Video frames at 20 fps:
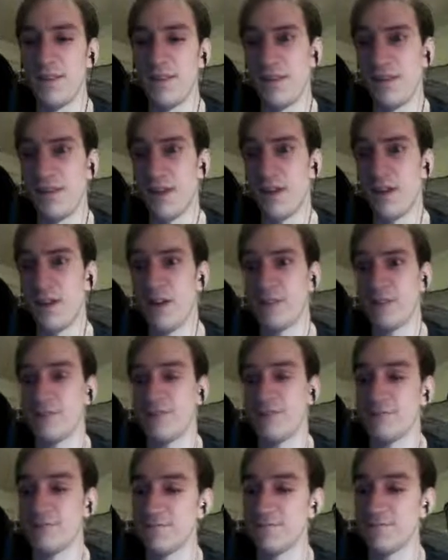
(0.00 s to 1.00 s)
I don't
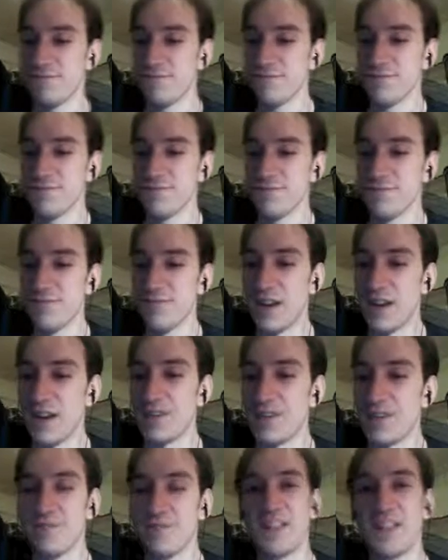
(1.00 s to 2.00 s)

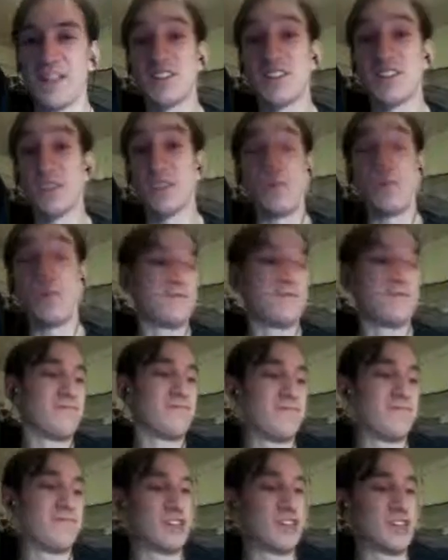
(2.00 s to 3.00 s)
know. It's stupid.
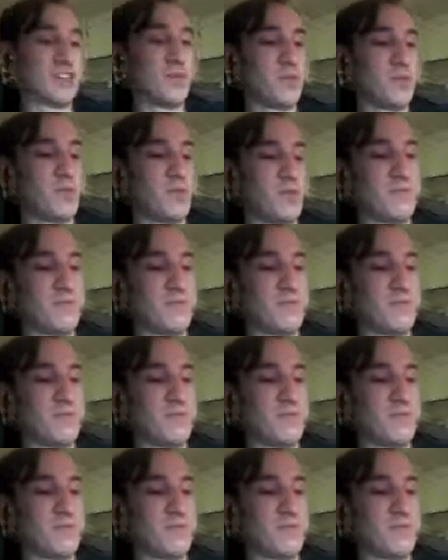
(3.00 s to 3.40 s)
It's stupid.